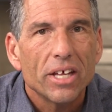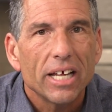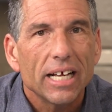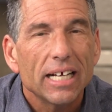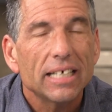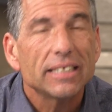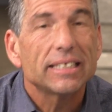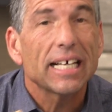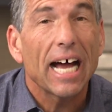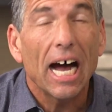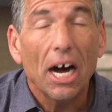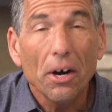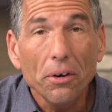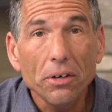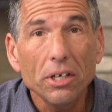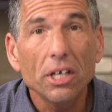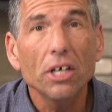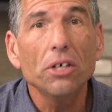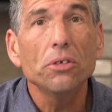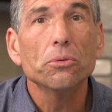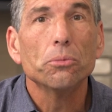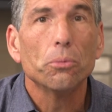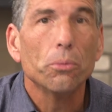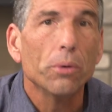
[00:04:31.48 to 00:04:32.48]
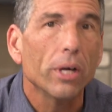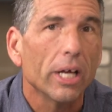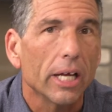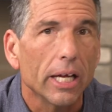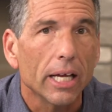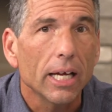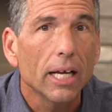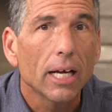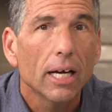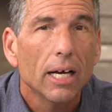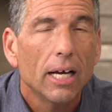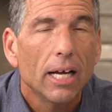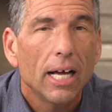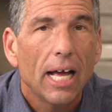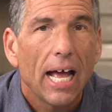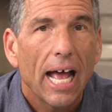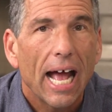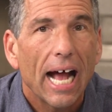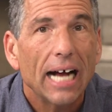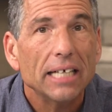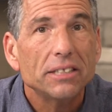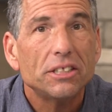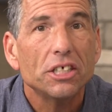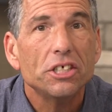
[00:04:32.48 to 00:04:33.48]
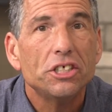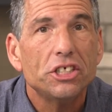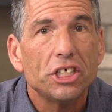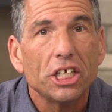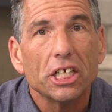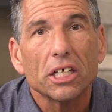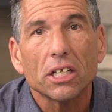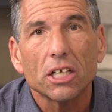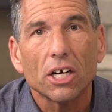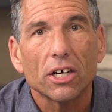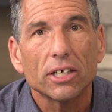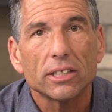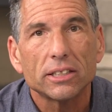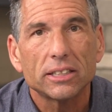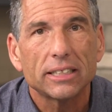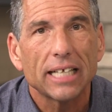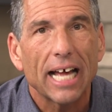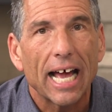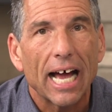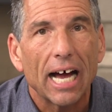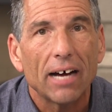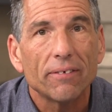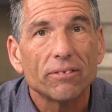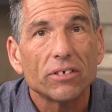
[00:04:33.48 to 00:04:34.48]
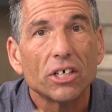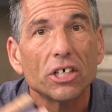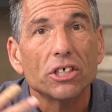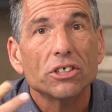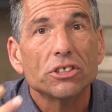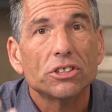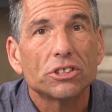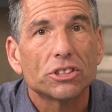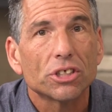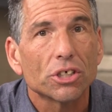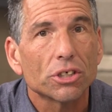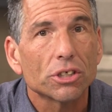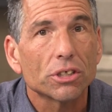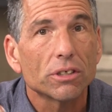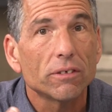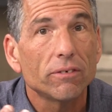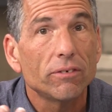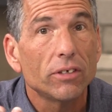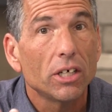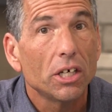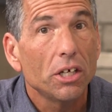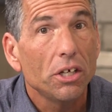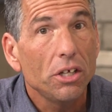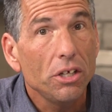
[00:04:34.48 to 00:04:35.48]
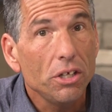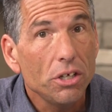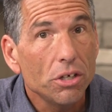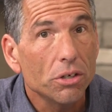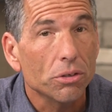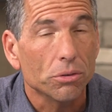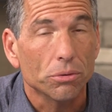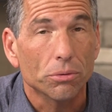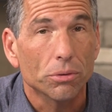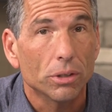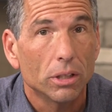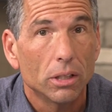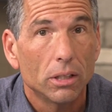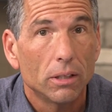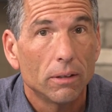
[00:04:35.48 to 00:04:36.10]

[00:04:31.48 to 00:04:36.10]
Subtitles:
is how can we, as a GLR staff, serve you?